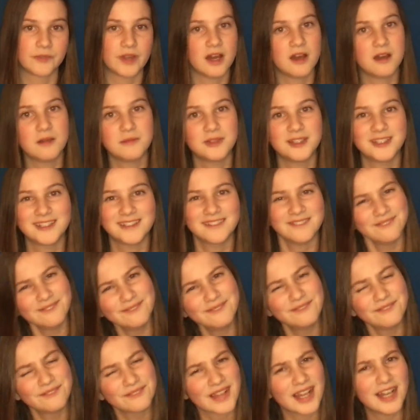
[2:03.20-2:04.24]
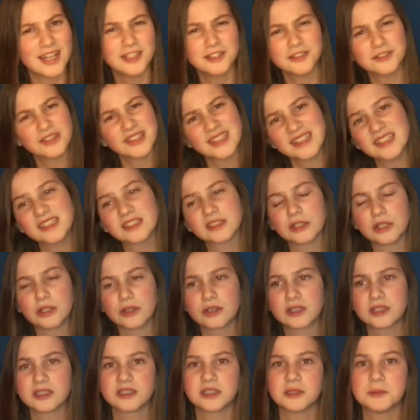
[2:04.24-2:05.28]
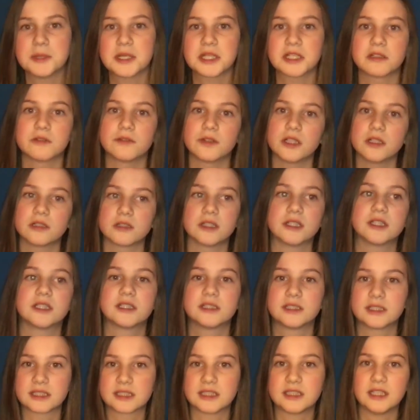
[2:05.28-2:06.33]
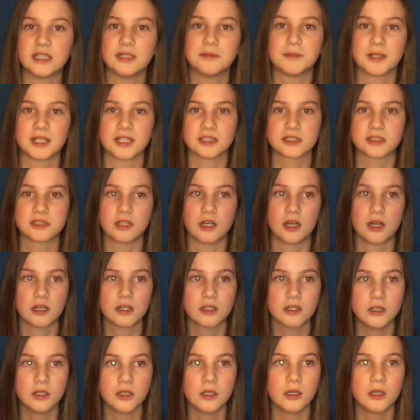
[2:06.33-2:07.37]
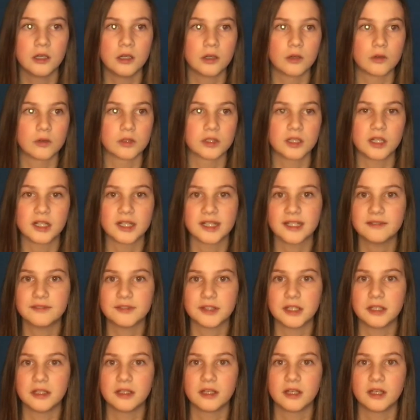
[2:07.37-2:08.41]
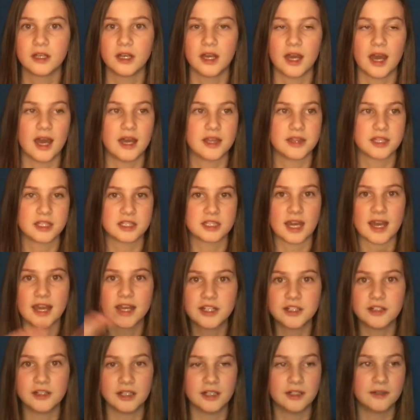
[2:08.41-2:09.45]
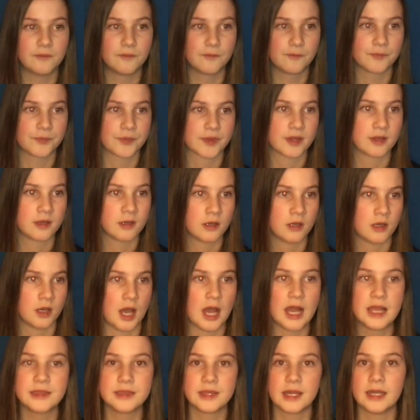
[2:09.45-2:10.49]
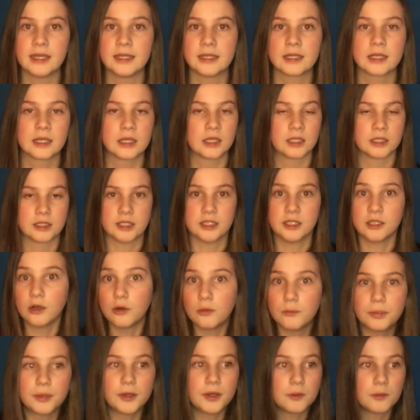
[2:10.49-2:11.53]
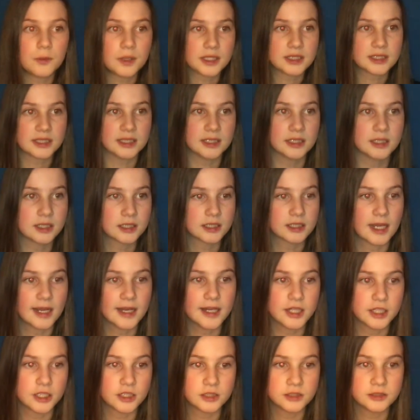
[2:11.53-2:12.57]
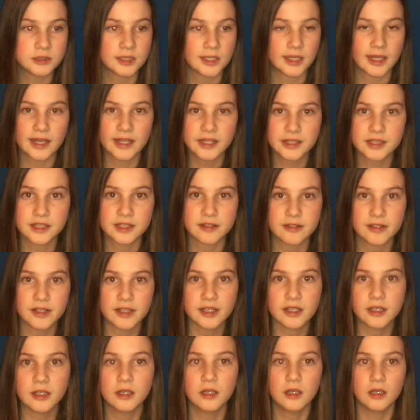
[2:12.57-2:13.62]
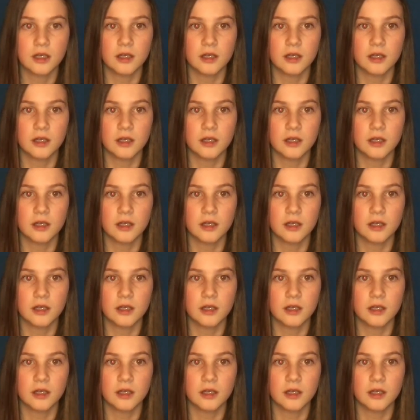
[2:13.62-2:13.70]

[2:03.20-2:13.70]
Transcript: Now I'm like, I don't think so, because they make their videos like 16 minutes long, or not even, and they title it, and then they don't put what's in the title in the thing